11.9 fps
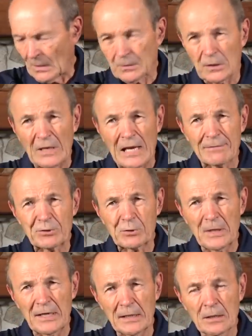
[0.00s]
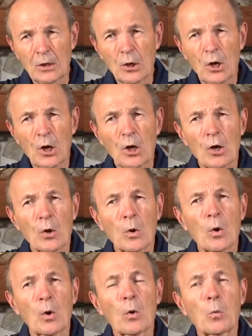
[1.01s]
the diver training
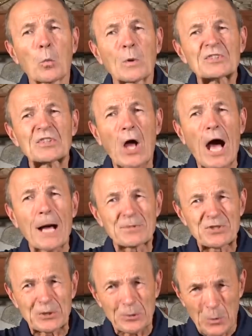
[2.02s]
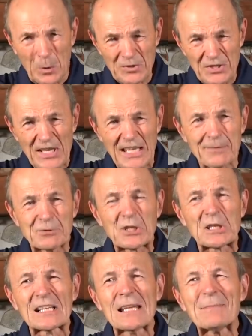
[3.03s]
was an obstacle course. It was
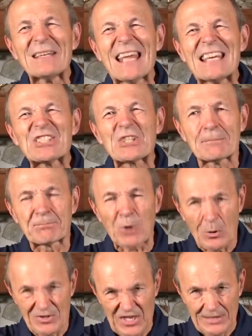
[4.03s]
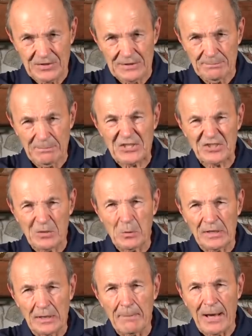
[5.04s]
an elimination process, basically
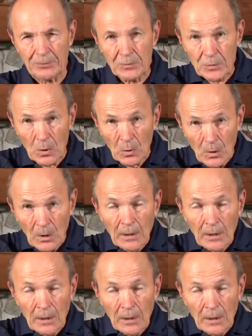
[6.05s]
what it amounted to.